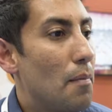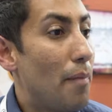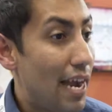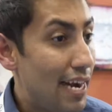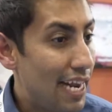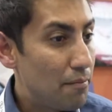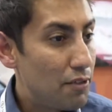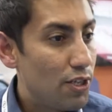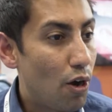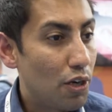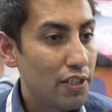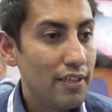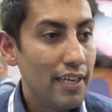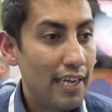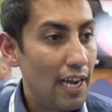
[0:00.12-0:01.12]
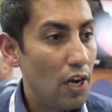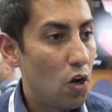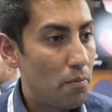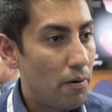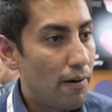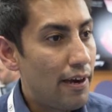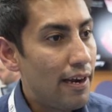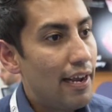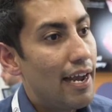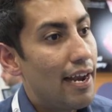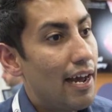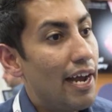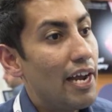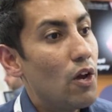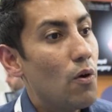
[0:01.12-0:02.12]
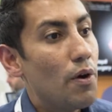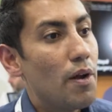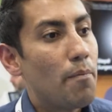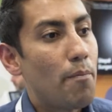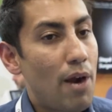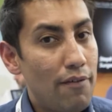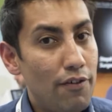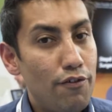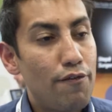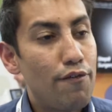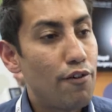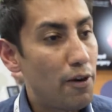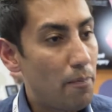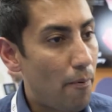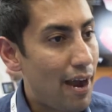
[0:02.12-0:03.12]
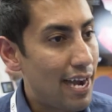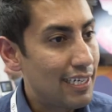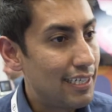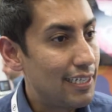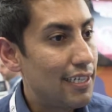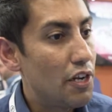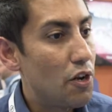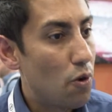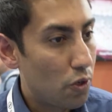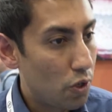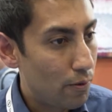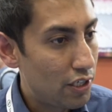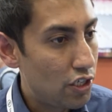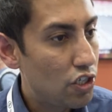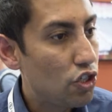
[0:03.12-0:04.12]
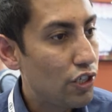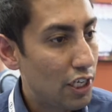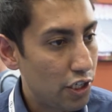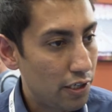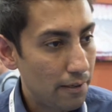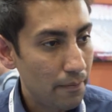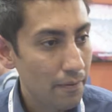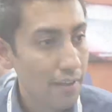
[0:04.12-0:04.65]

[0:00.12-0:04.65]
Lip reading: My name is Dr. Nikhil Oberai, and I own a private referral practice in Northwich, Cheshire.